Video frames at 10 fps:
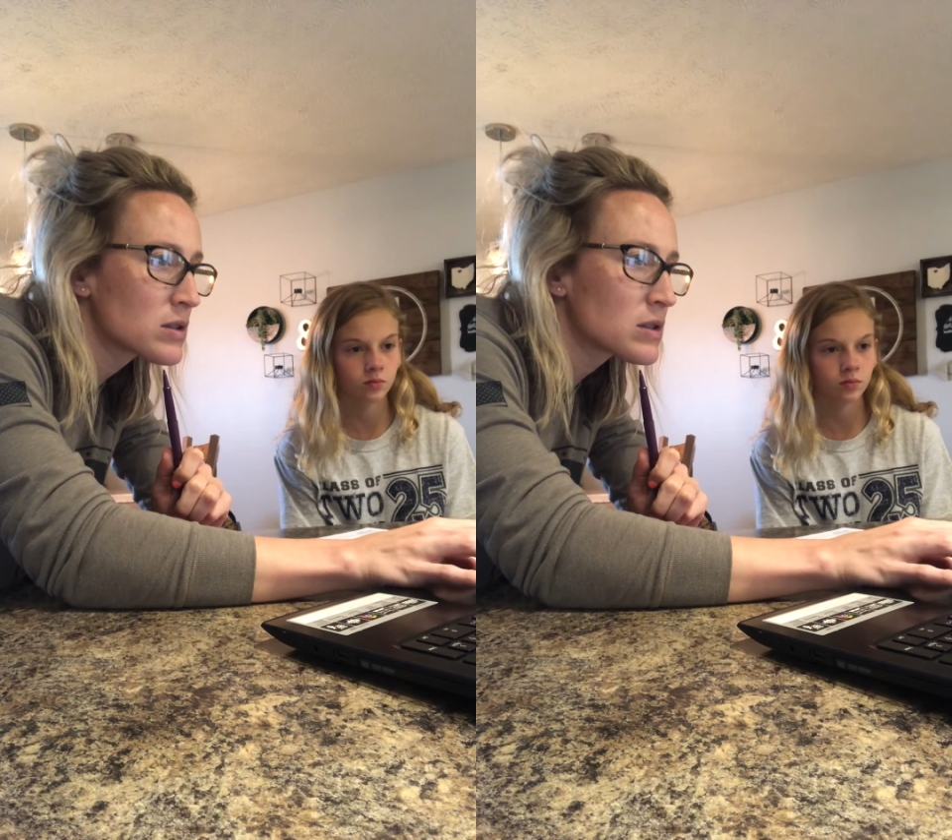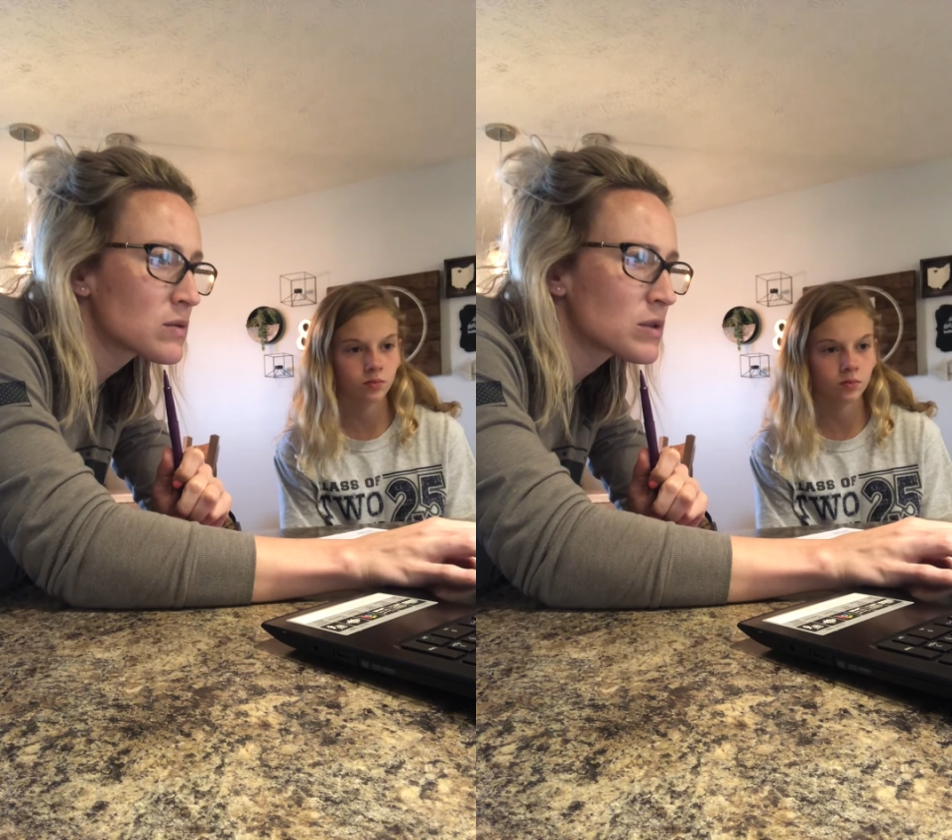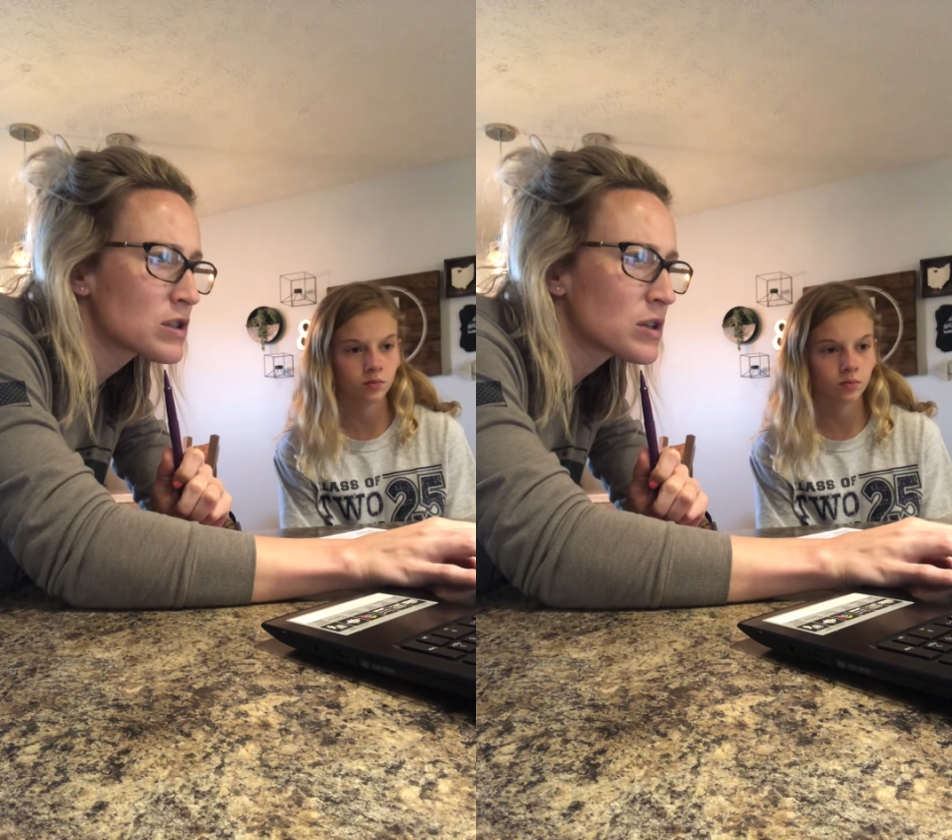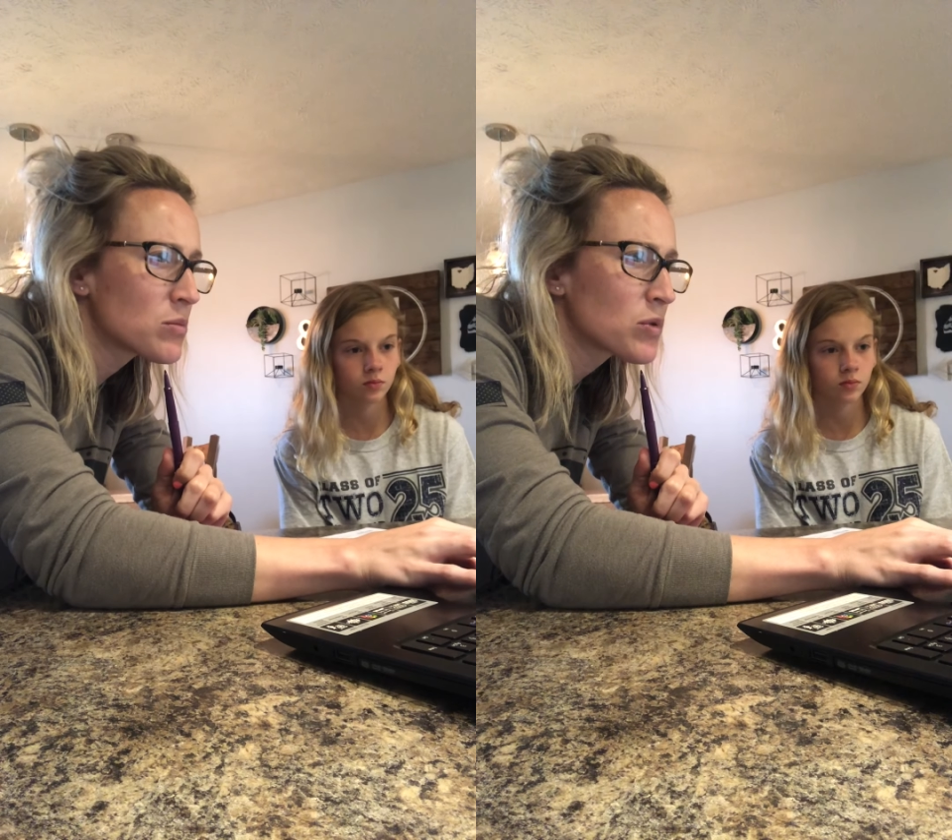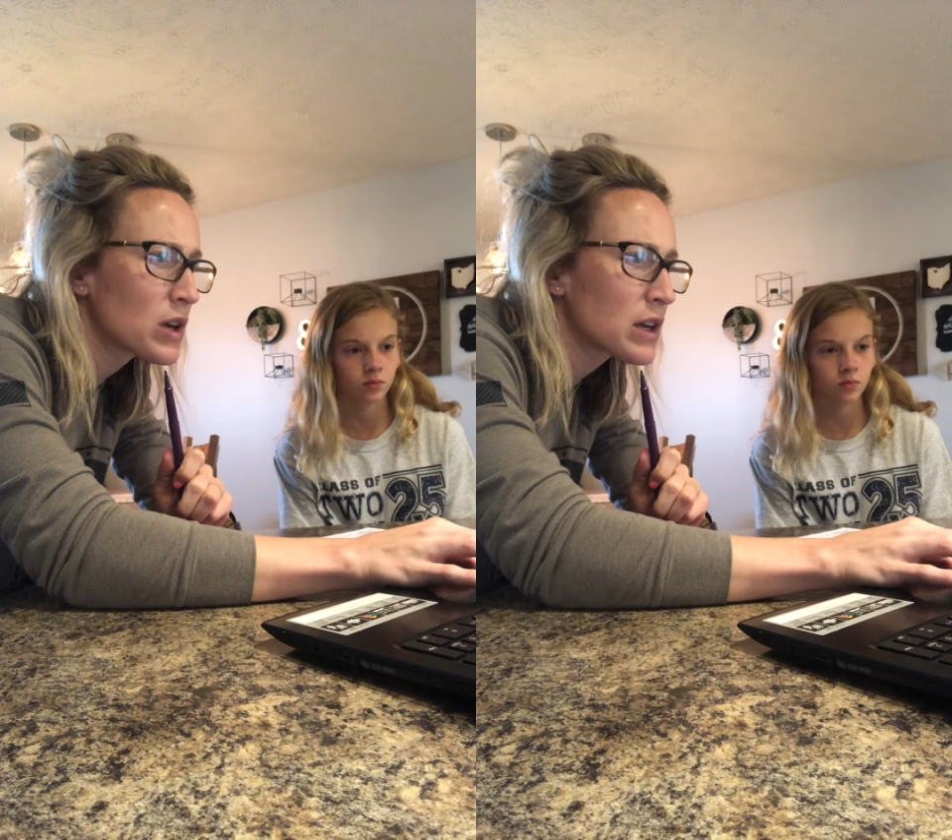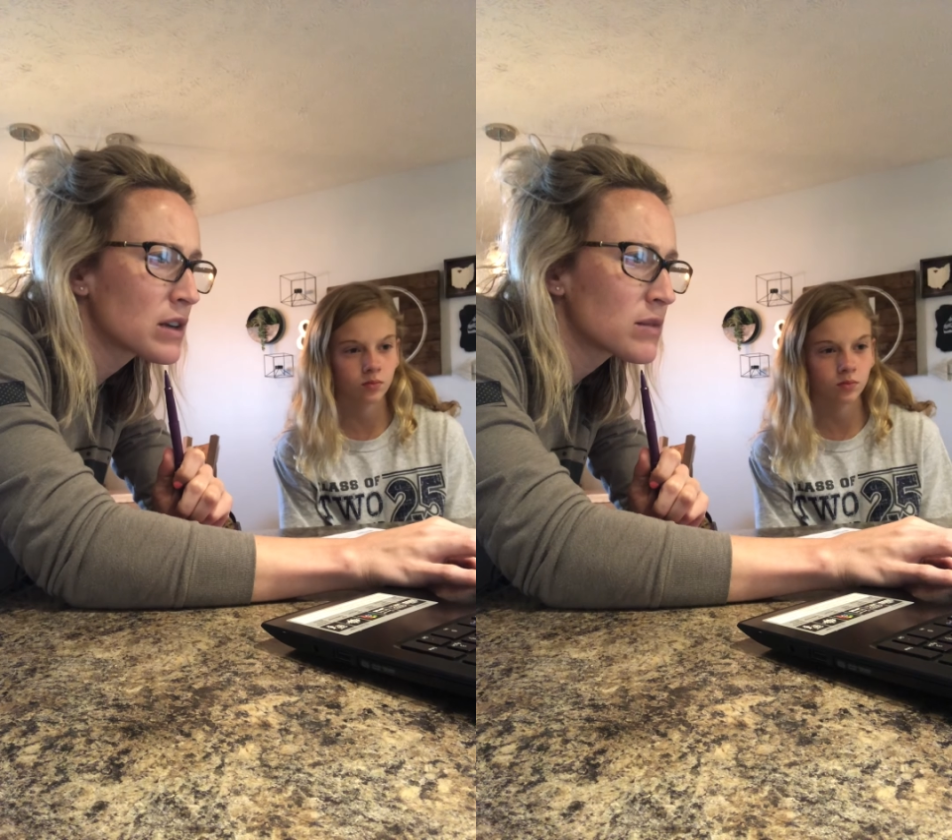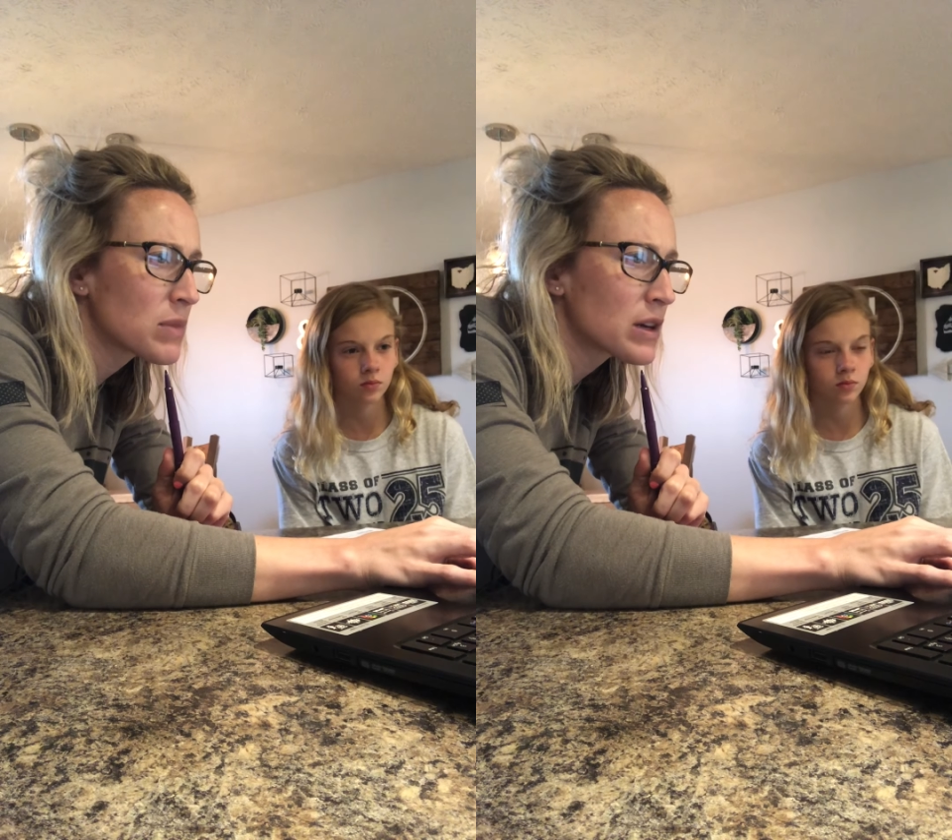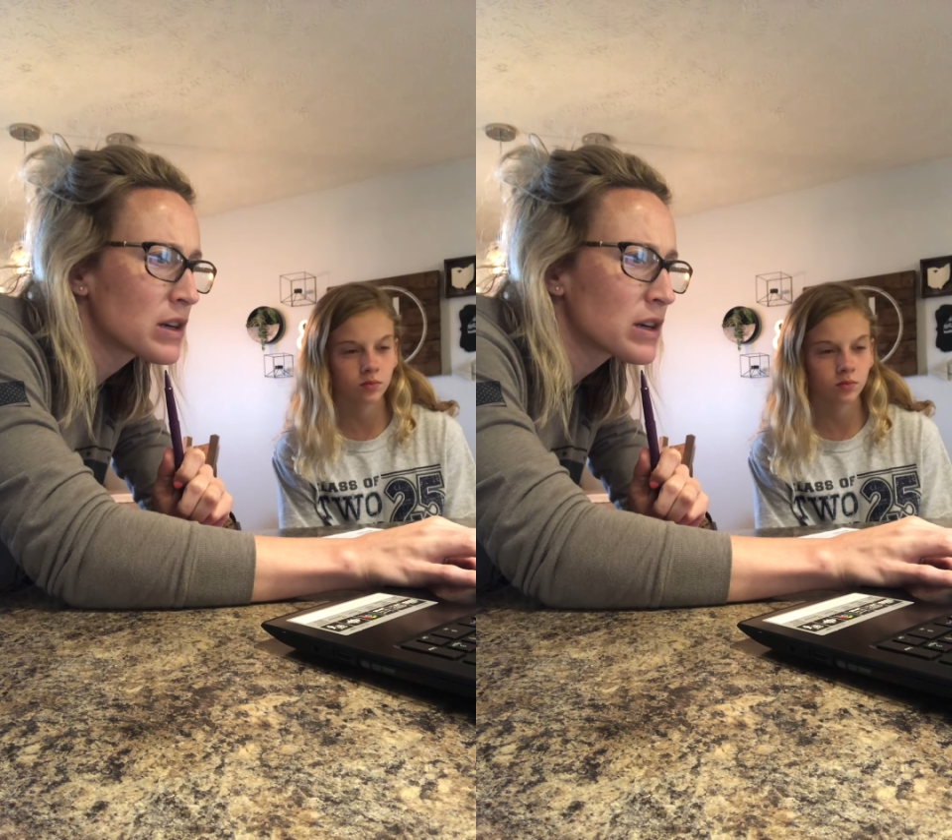That's when she prayed about